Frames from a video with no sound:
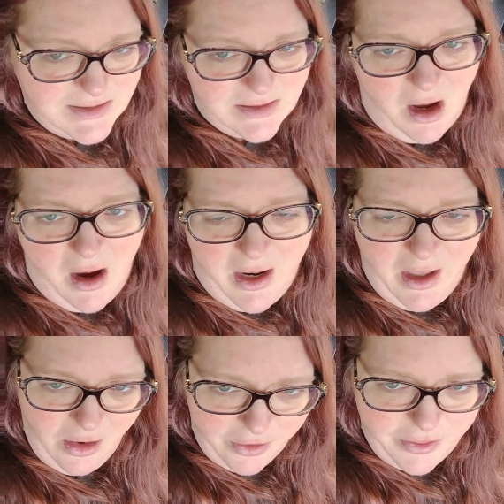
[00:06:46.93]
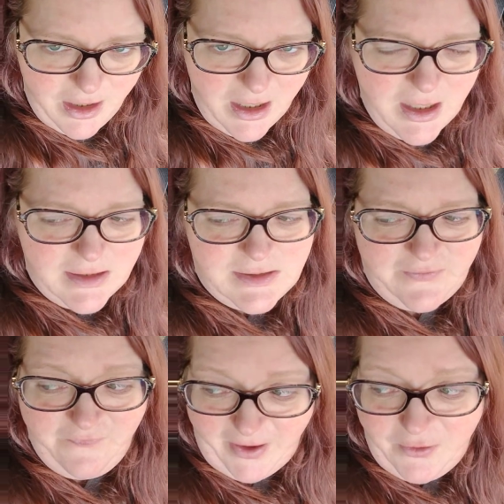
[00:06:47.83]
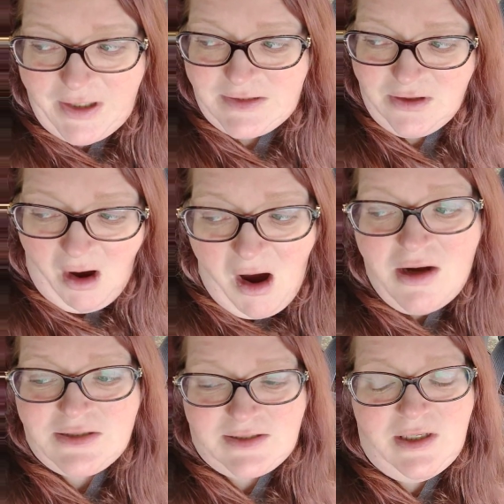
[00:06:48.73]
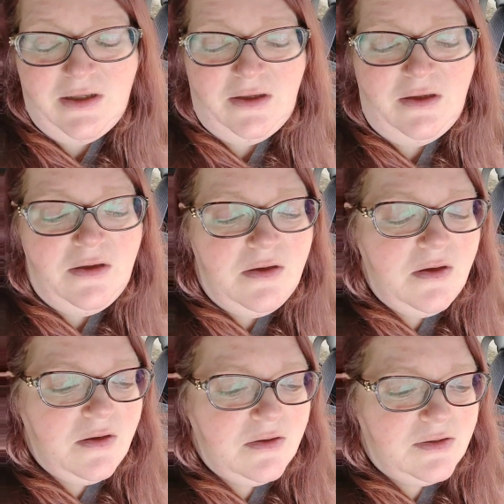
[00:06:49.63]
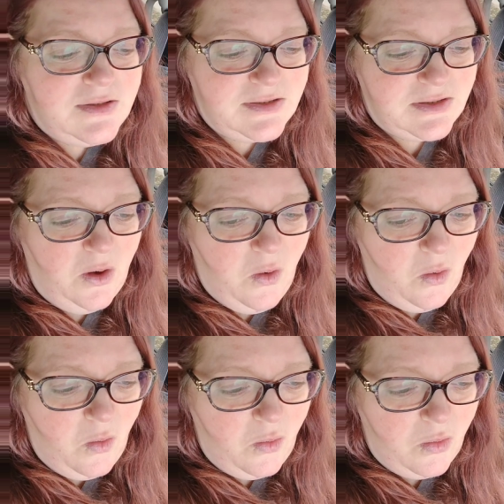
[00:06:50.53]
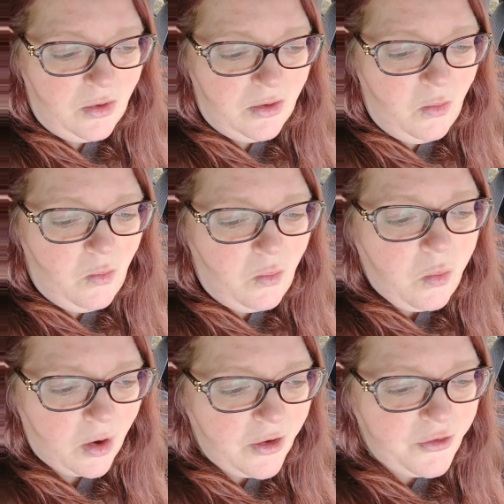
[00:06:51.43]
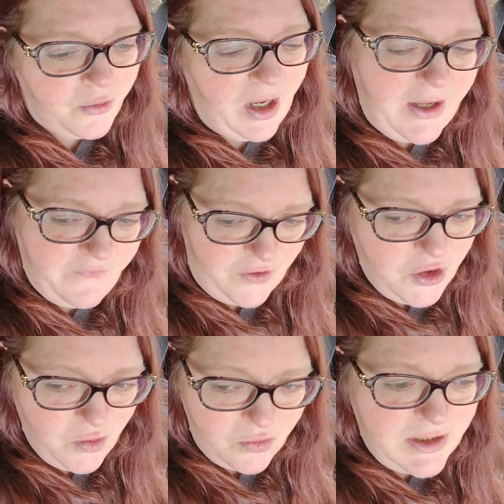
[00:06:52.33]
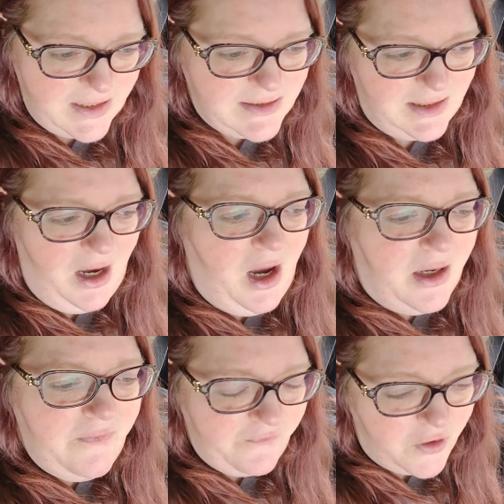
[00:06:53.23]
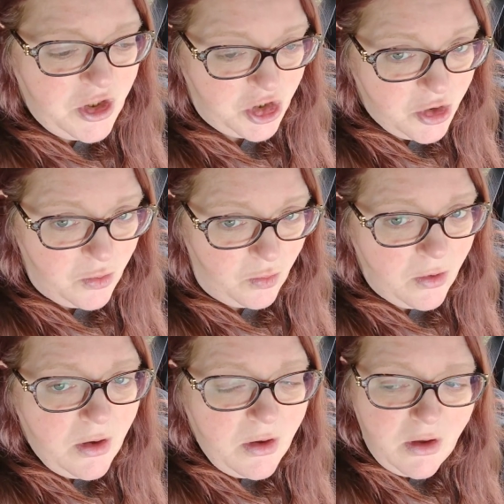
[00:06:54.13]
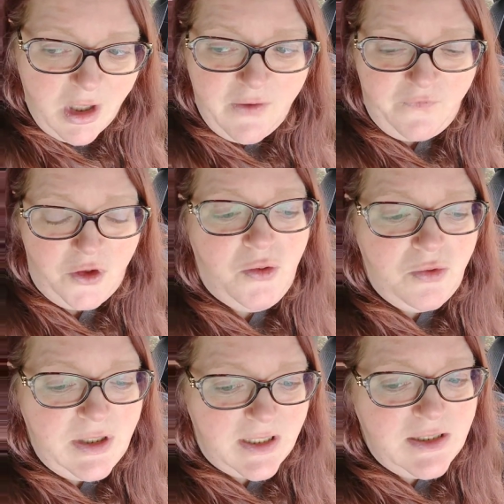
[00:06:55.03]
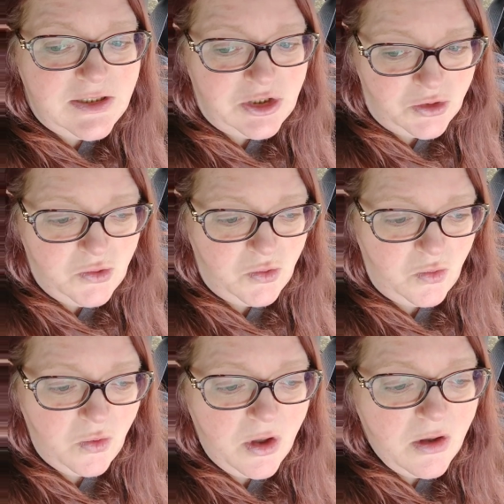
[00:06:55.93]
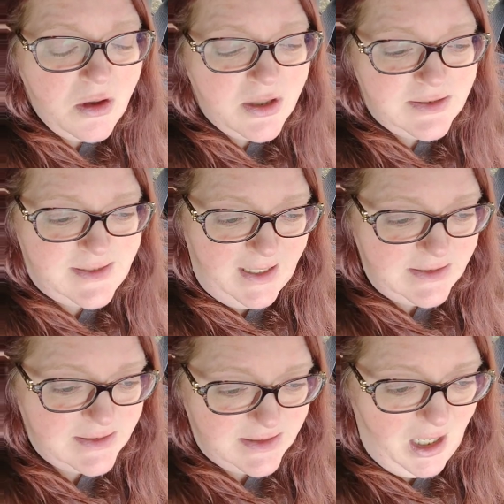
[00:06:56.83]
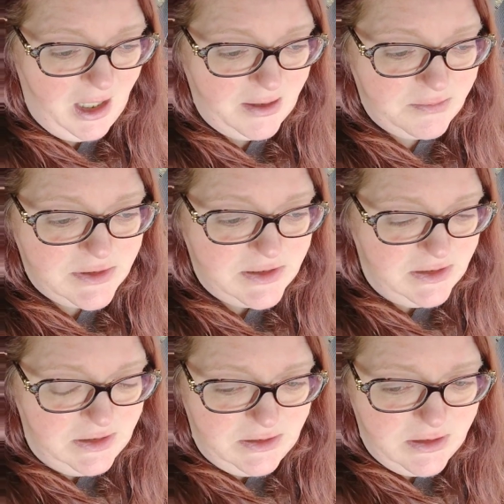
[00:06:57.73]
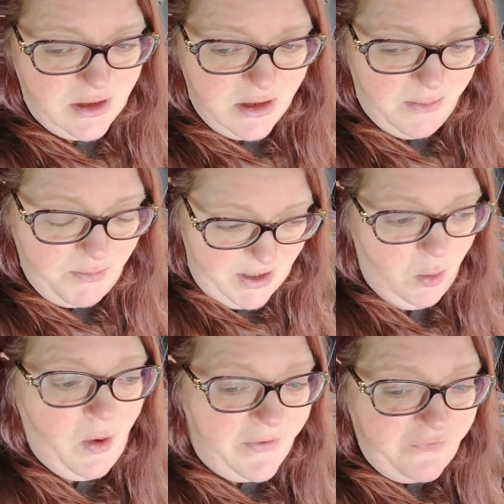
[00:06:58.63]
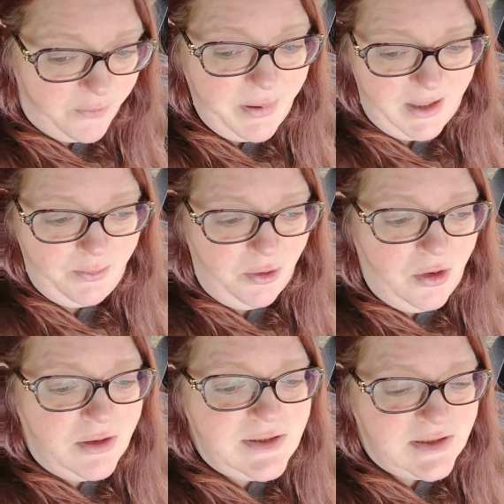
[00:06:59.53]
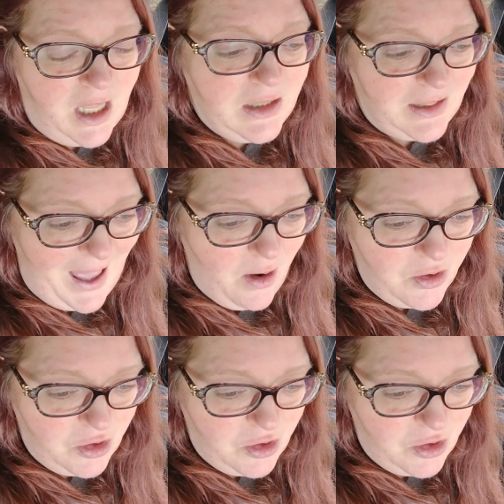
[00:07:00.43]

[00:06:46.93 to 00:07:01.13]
not healthy. It's very toxic. So work through it. If you need time for you, if you need to take the time to be away from people, to allow